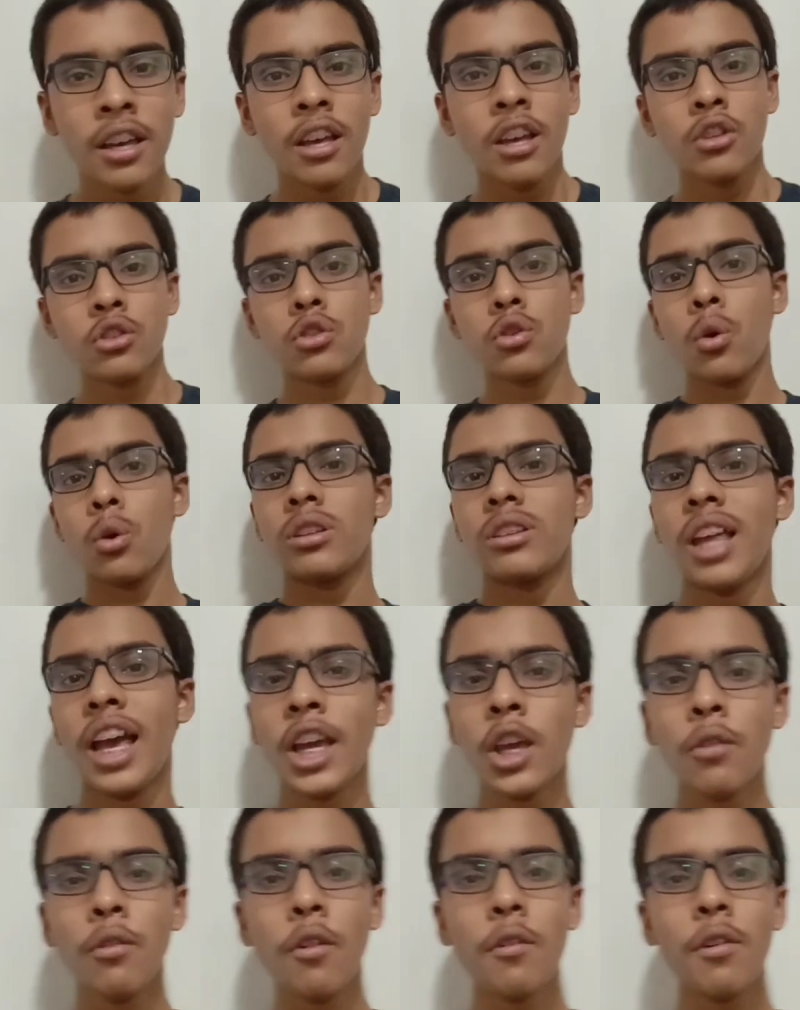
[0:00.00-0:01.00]
So thank
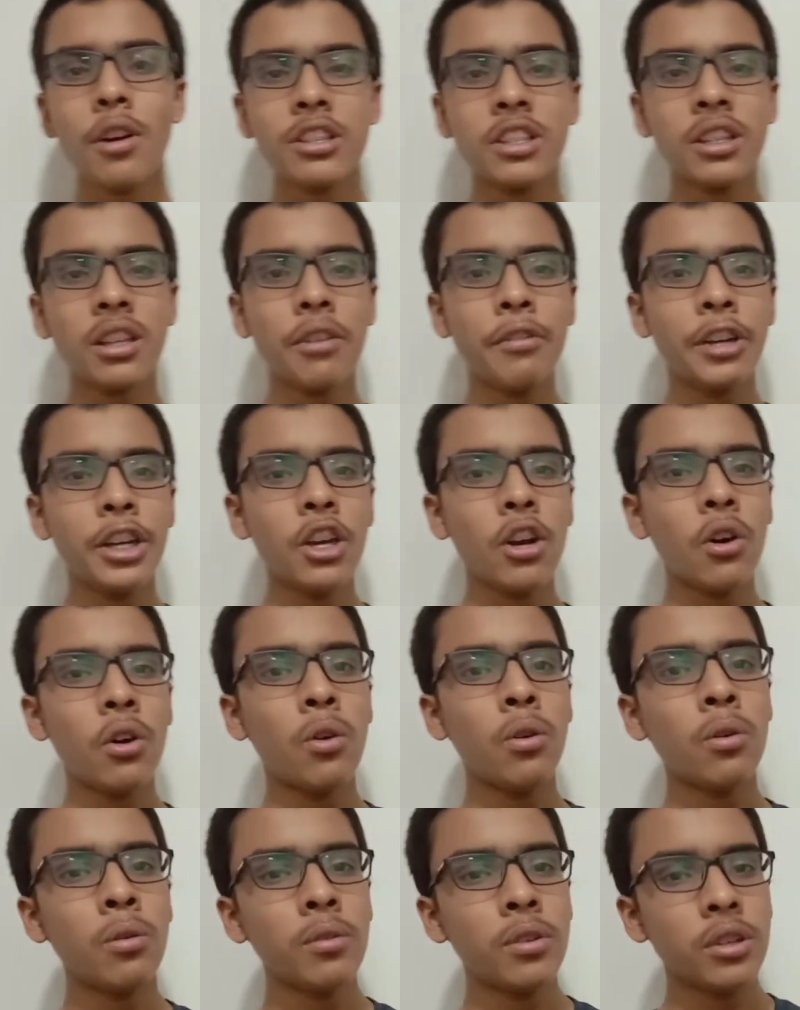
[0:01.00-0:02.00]
you for watching the
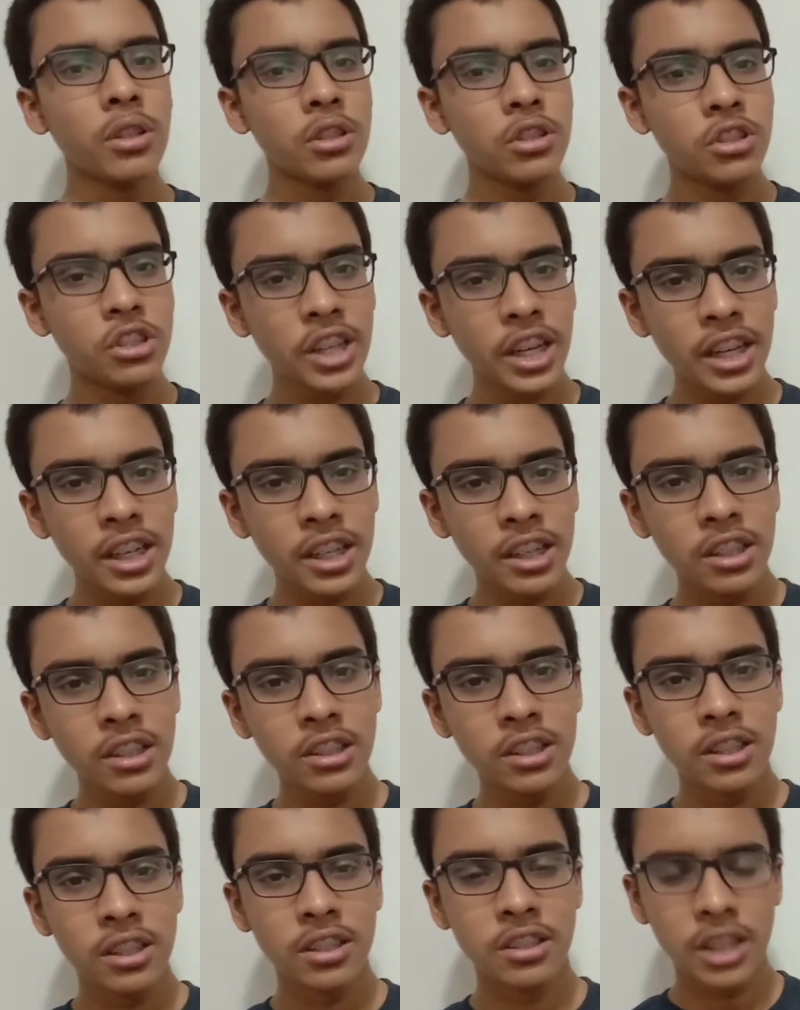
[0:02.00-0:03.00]
video. Jai
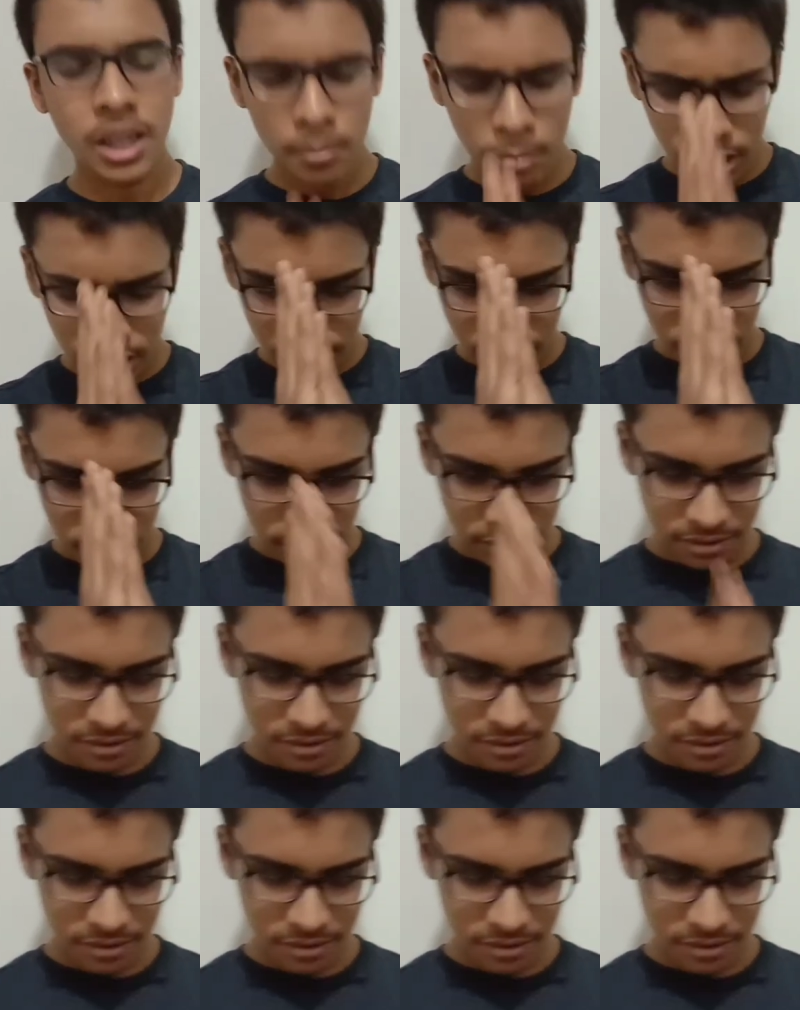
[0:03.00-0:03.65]
Hind, Jai Maharashtra.